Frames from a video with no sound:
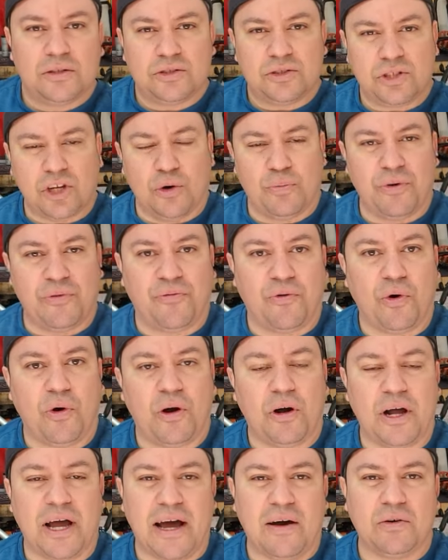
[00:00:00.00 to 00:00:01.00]
So
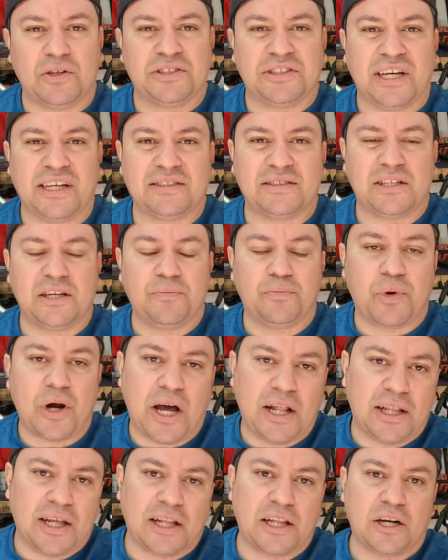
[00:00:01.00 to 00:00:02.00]
before, I was asking
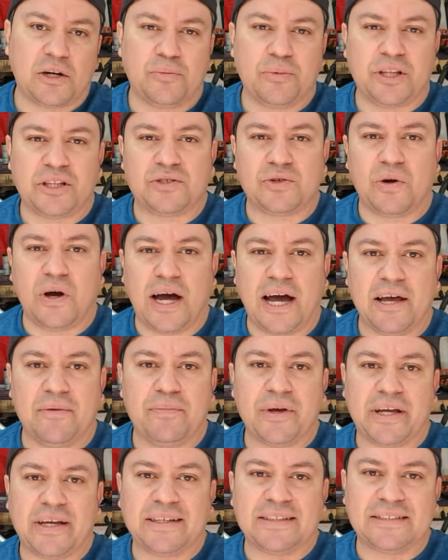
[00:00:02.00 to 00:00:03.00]
probably a little bit too high
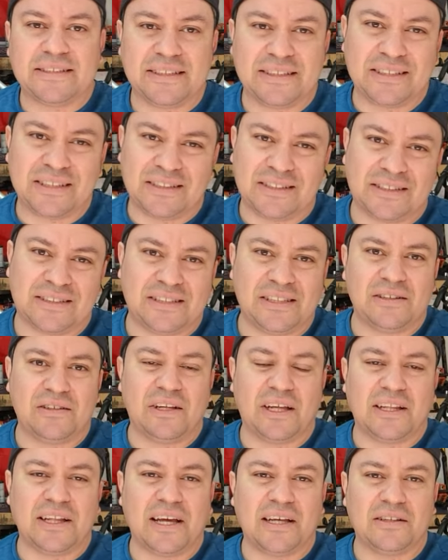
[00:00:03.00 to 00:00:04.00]
because this is
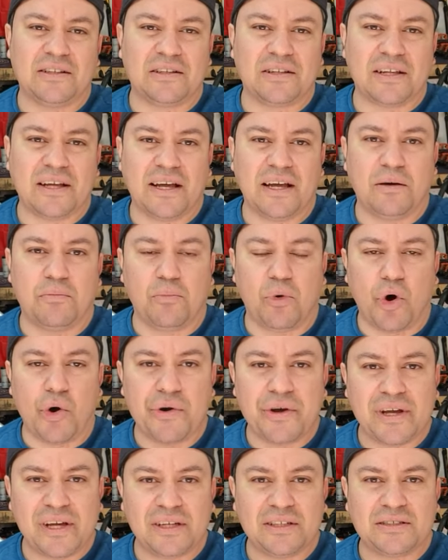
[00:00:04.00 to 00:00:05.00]
still at the end of the day a
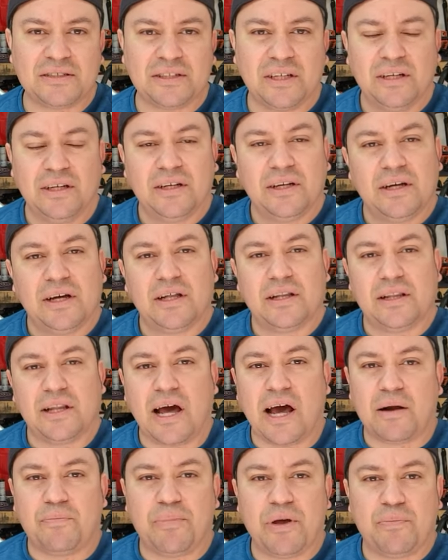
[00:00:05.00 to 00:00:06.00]
mongoose. A
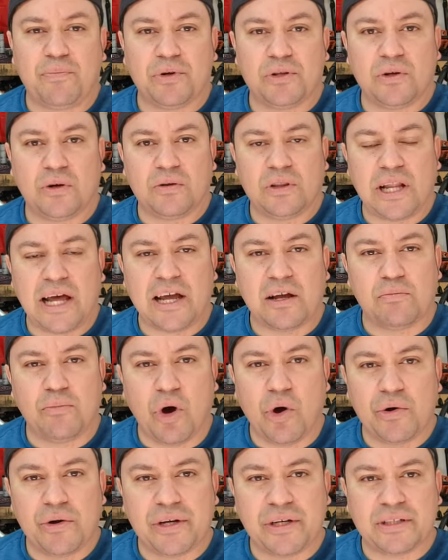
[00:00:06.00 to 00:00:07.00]
lot of people don't like
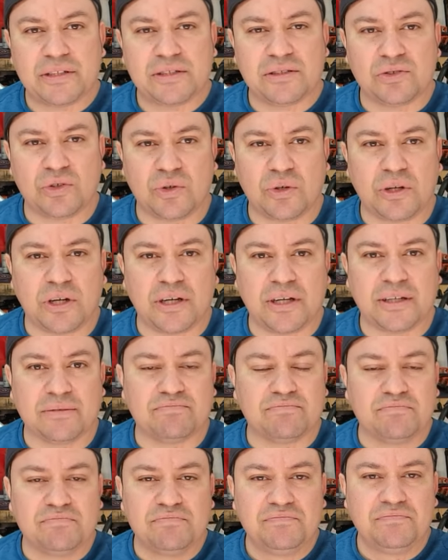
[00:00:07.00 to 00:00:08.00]
mongoose or uh,
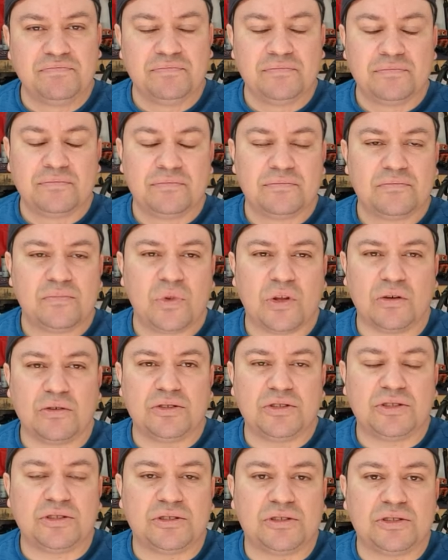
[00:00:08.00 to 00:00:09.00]

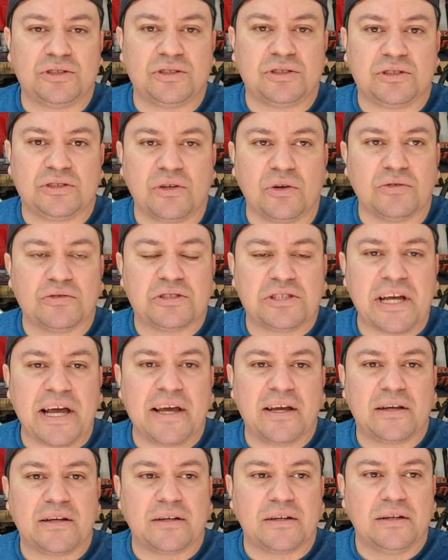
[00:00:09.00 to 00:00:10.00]
don't just don't
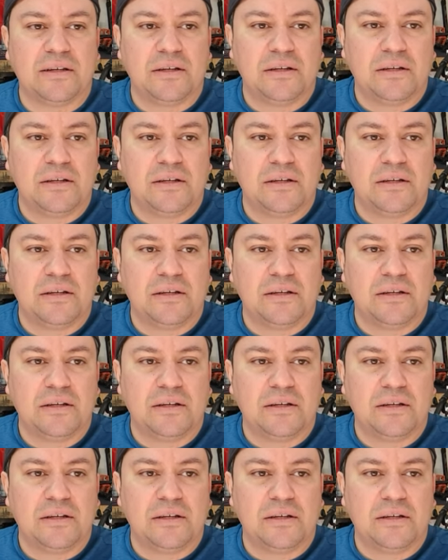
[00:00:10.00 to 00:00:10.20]
take